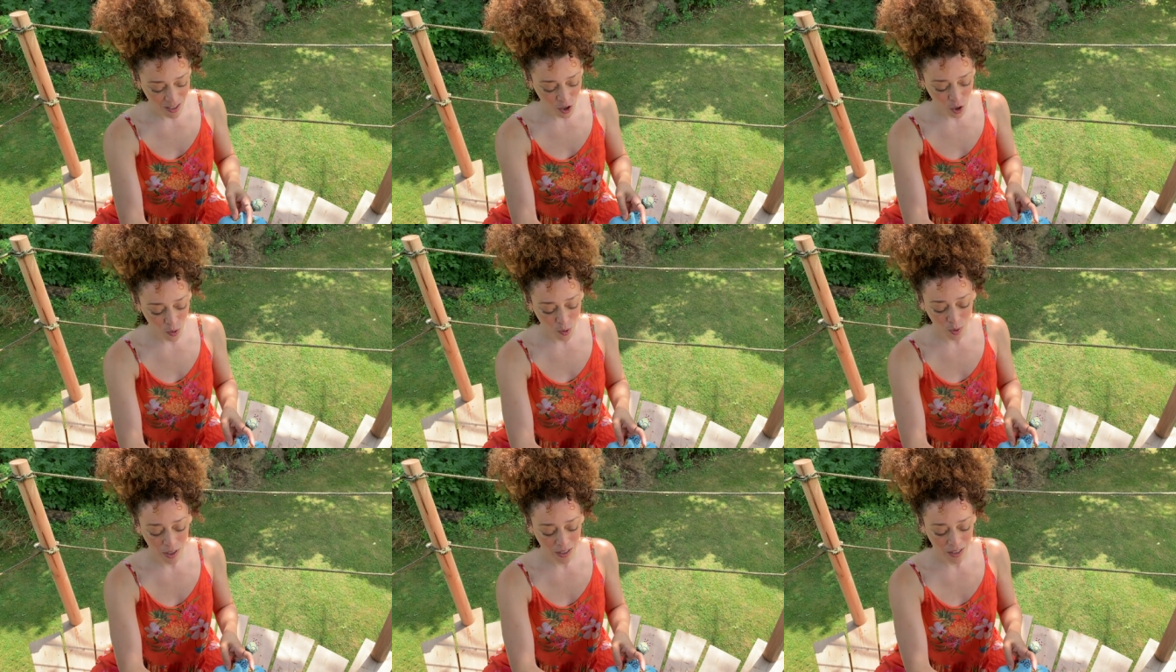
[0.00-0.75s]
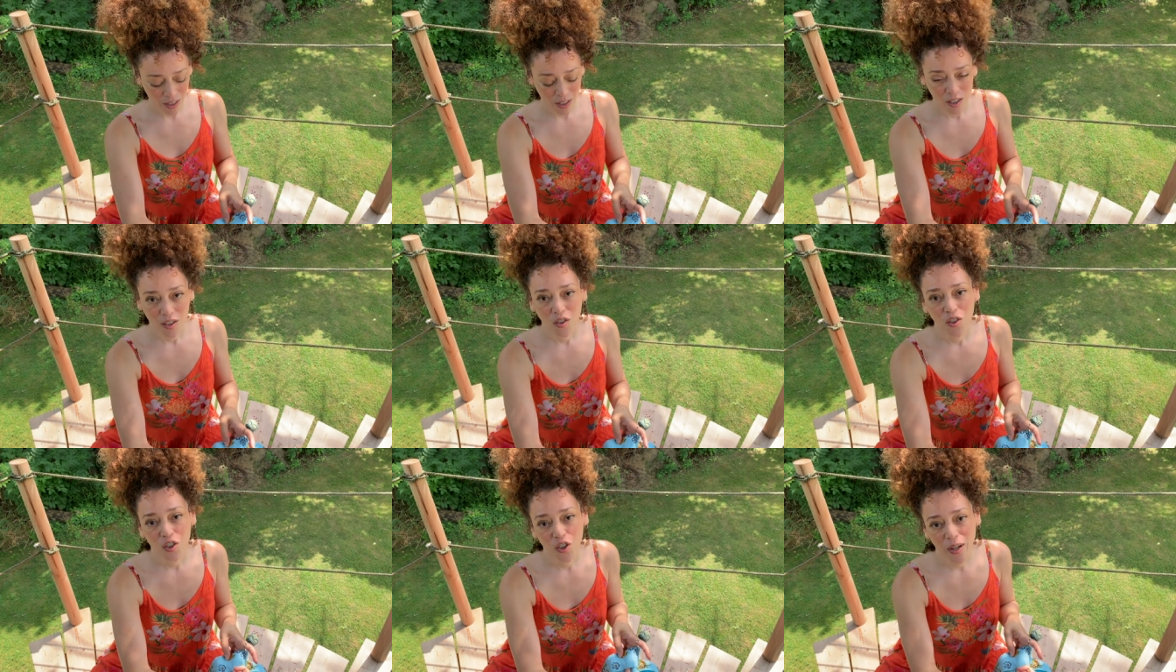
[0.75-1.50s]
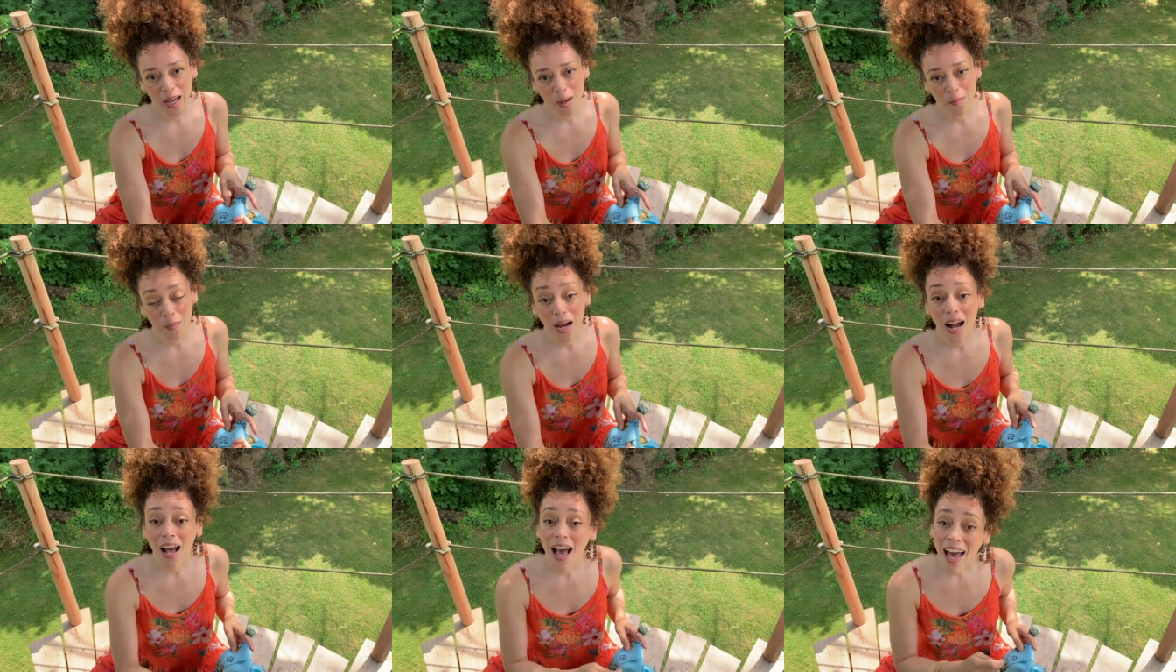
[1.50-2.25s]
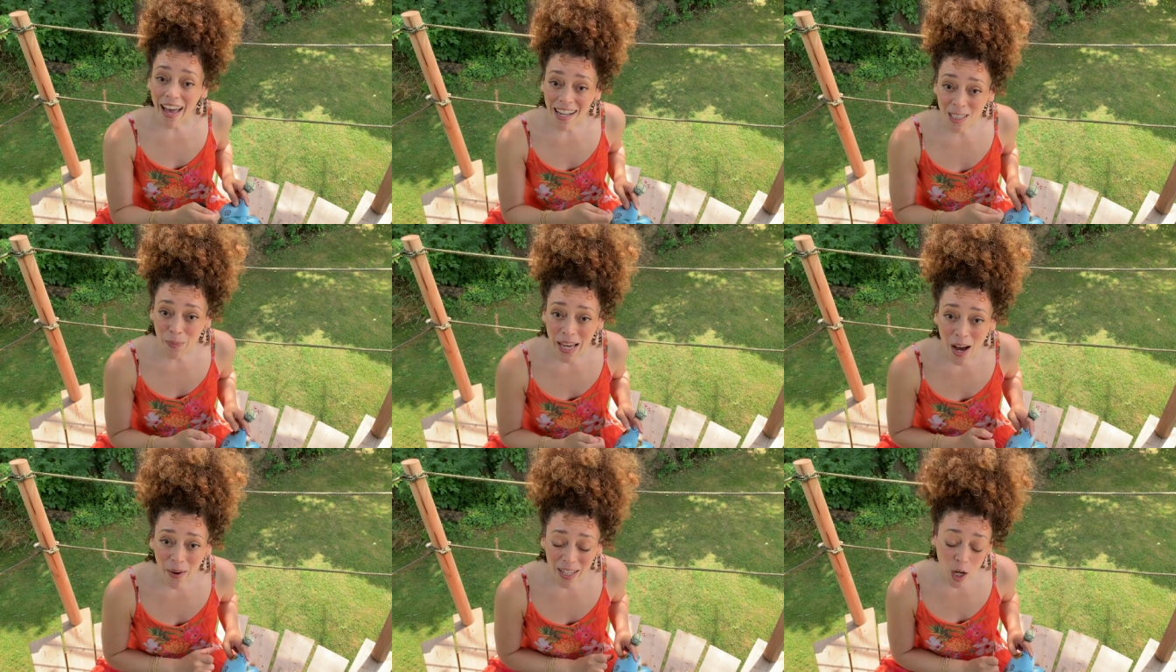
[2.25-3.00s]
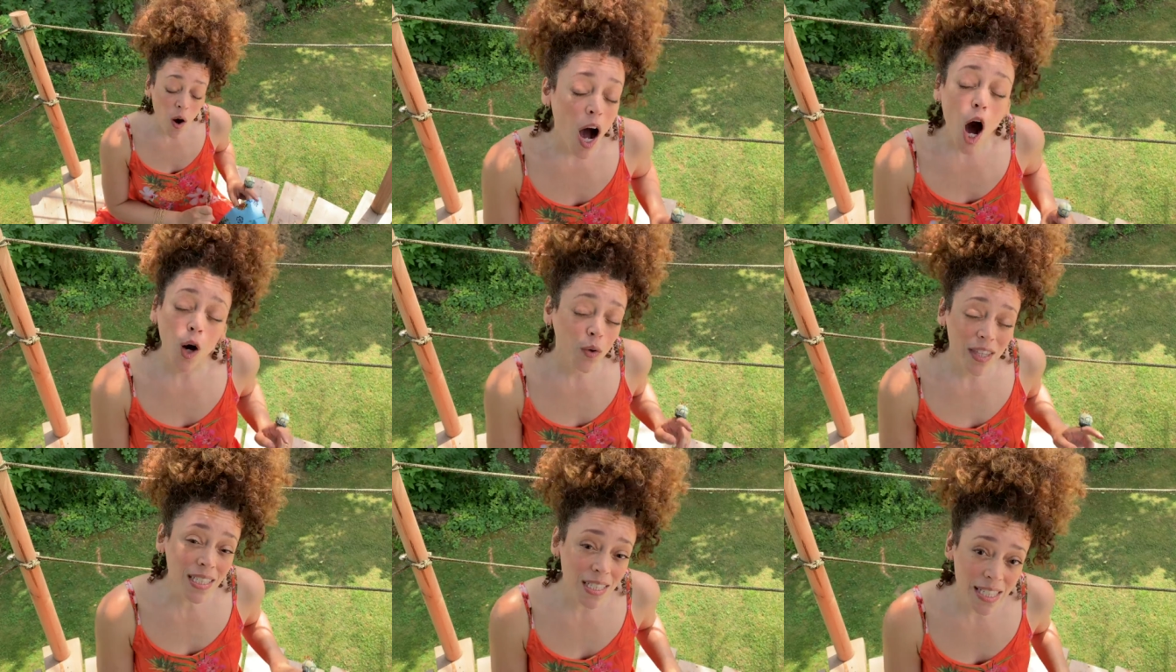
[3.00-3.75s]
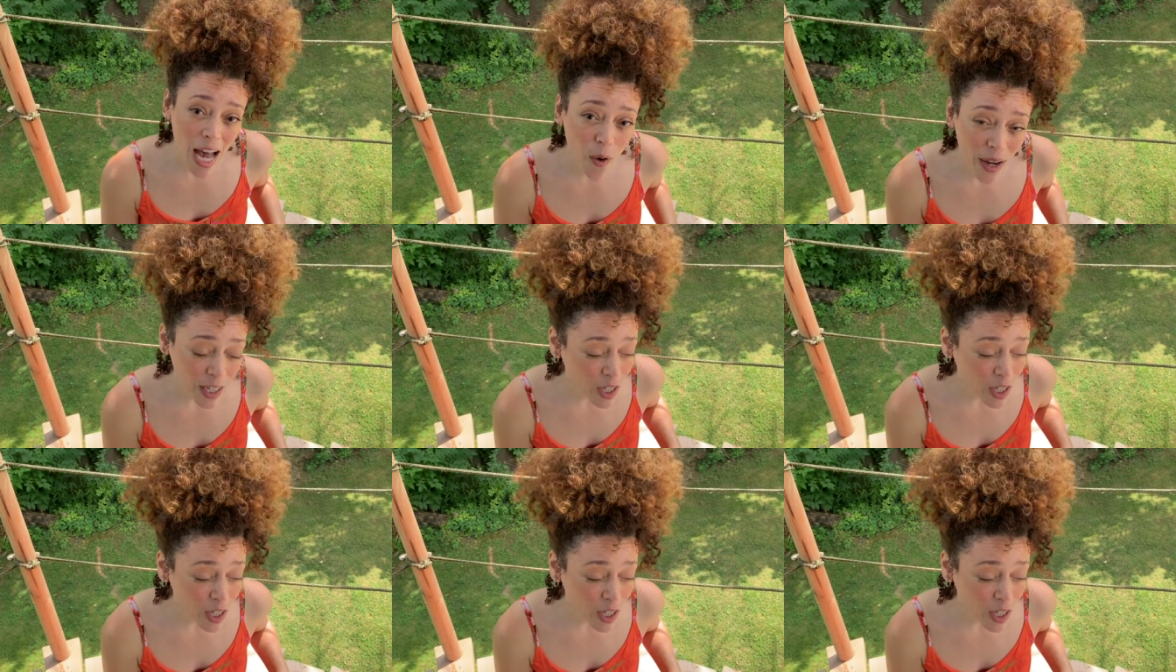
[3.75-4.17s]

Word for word: to your hem. Ask me how I know. Oh, this is how I